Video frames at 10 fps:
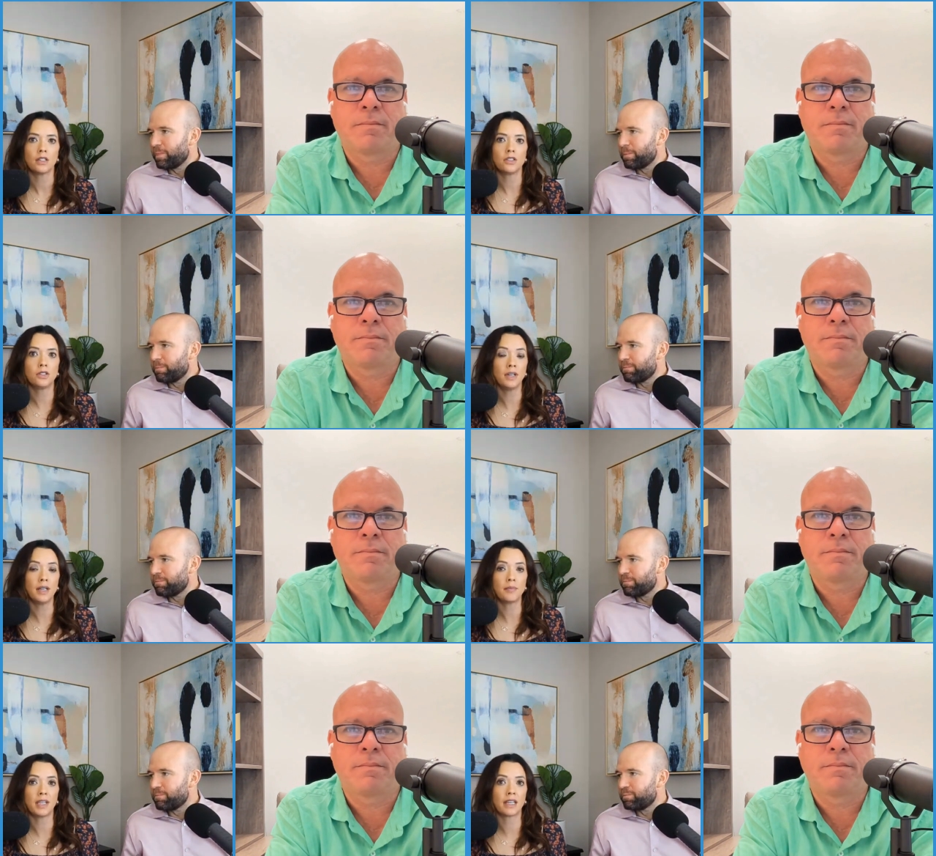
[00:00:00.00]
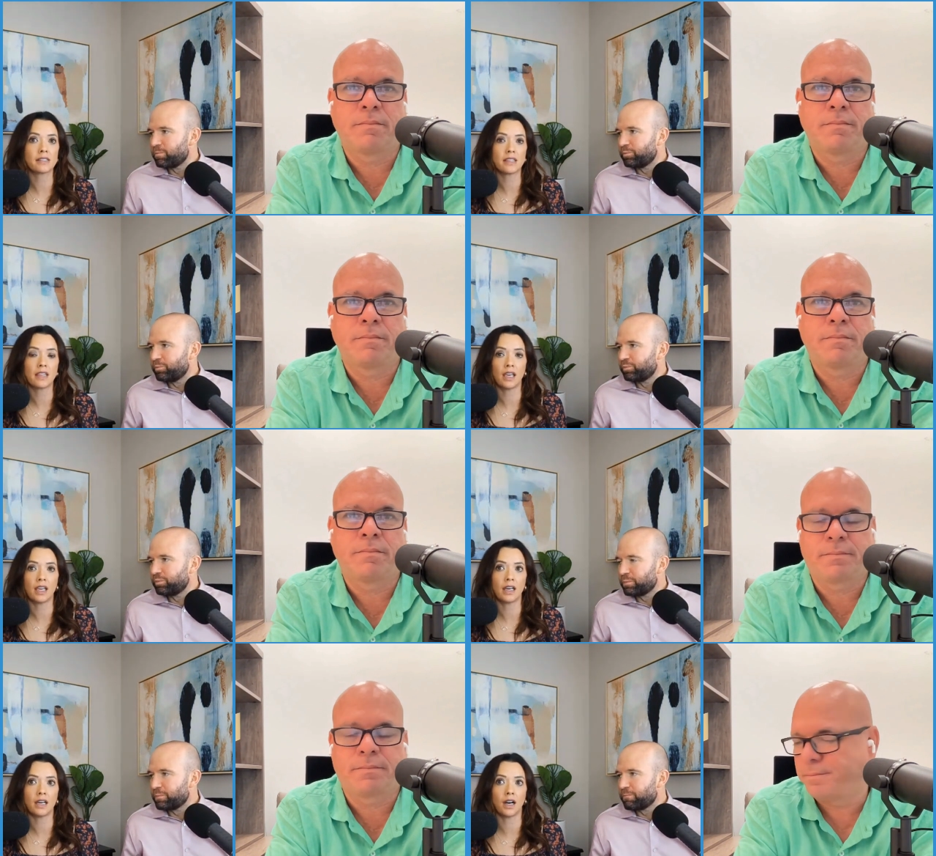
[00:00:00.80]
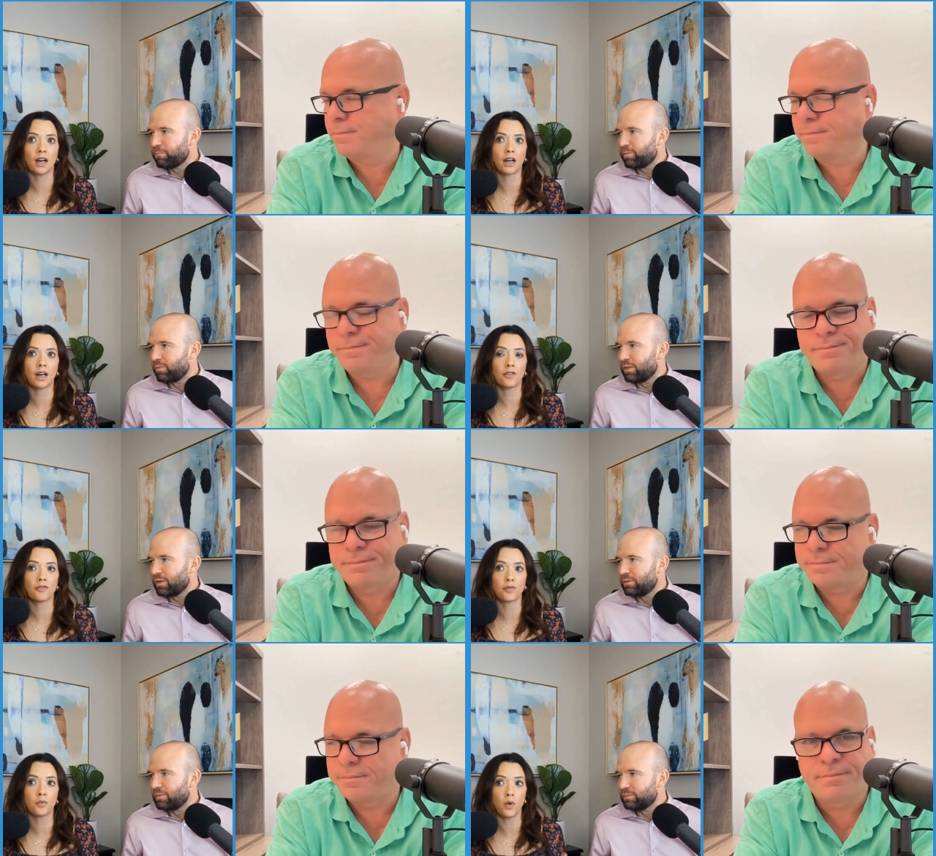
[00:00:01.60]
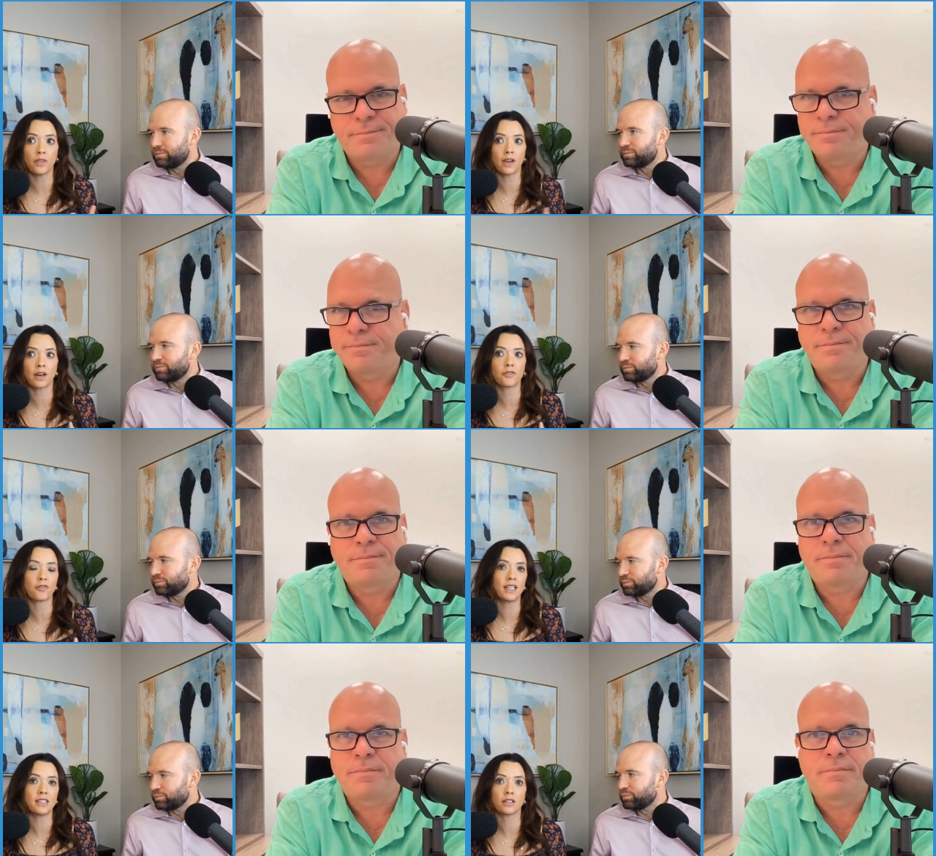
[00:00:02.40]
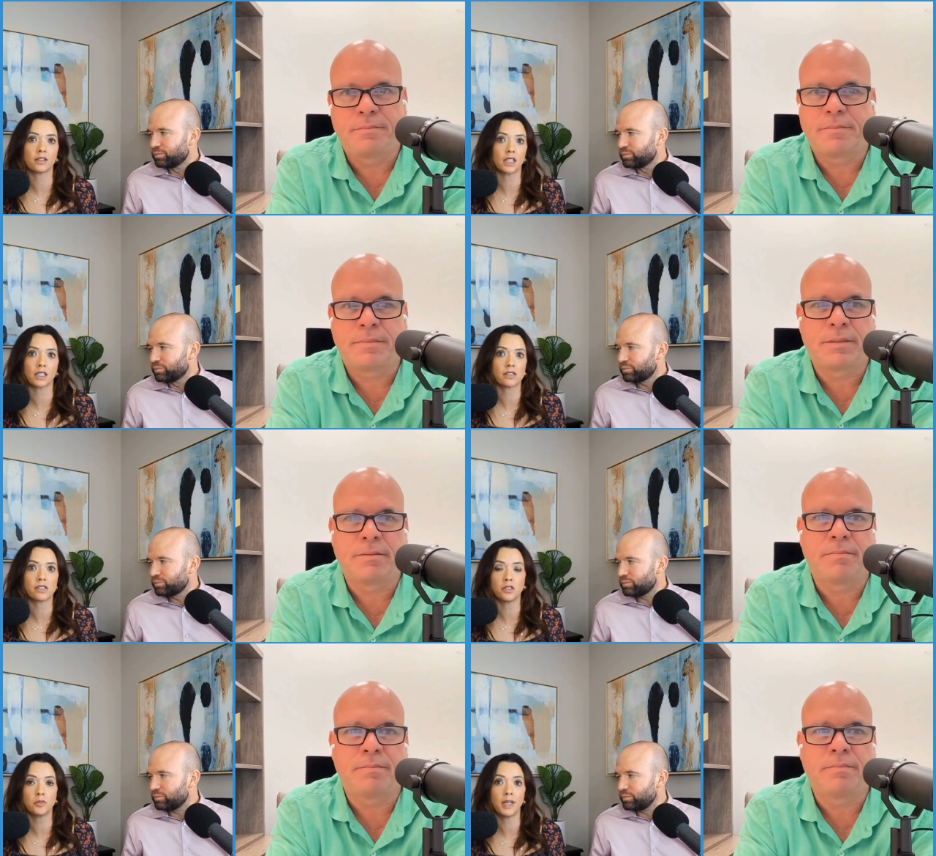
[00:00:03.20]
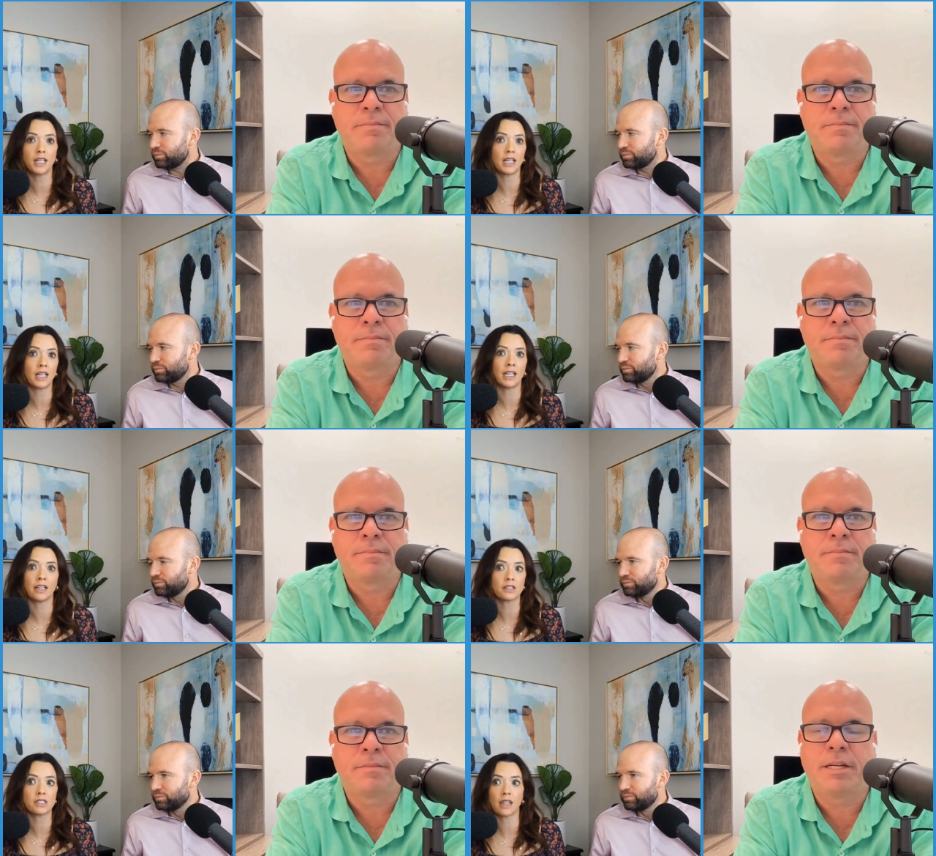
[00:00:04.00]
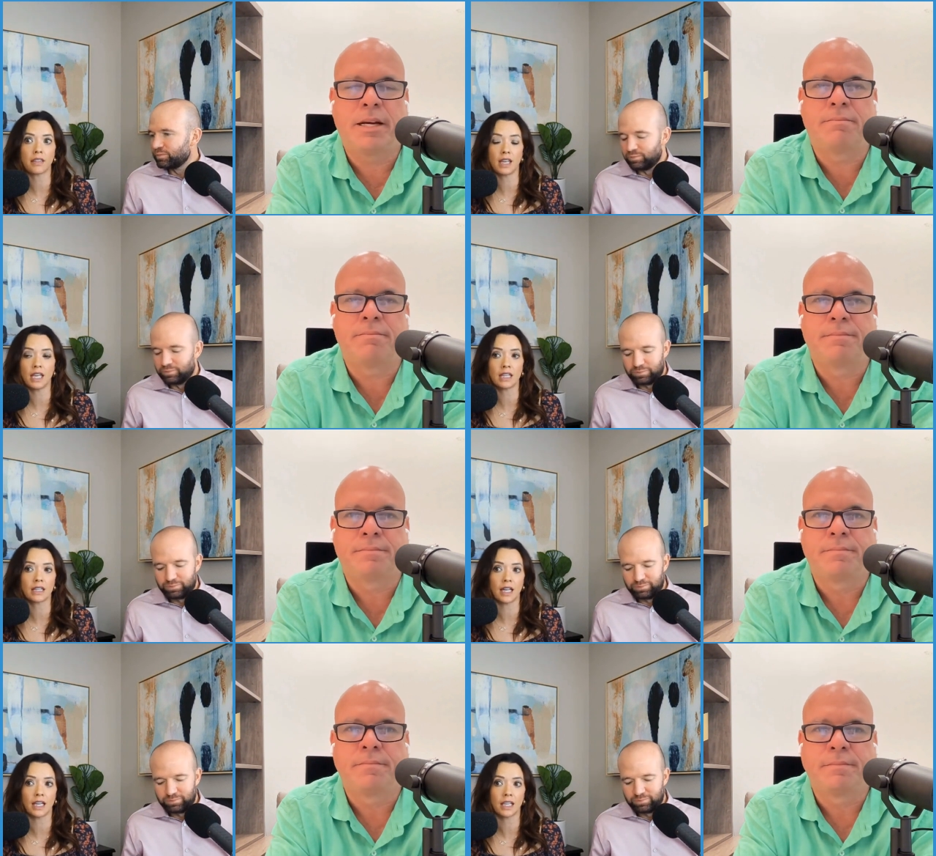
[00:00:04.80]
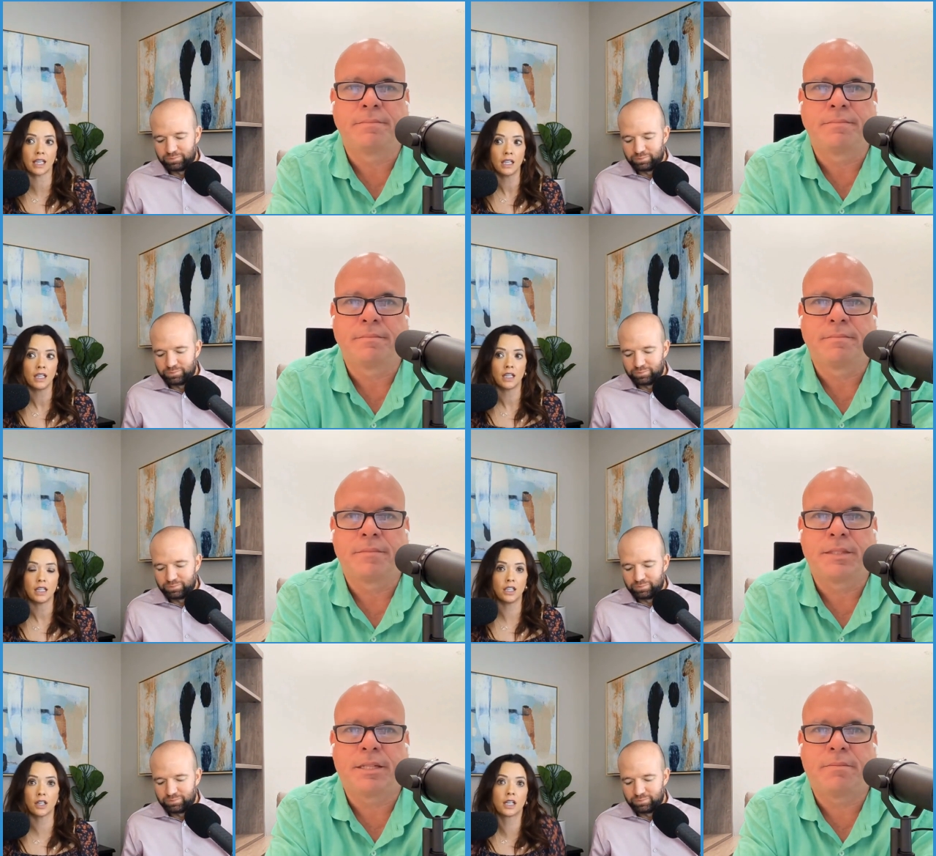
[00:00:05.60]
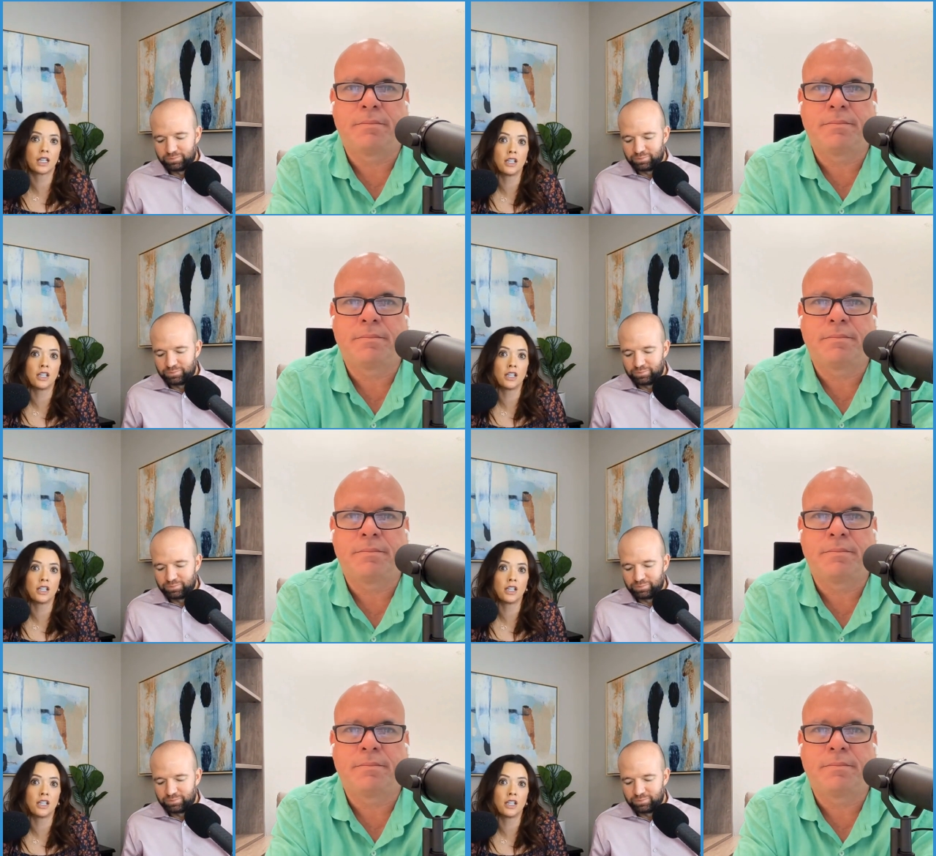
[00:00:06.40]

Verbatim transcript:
Speaker 1: do it because they are af- they're afraid to look stupid and here's the yeah. thing like you're yeah.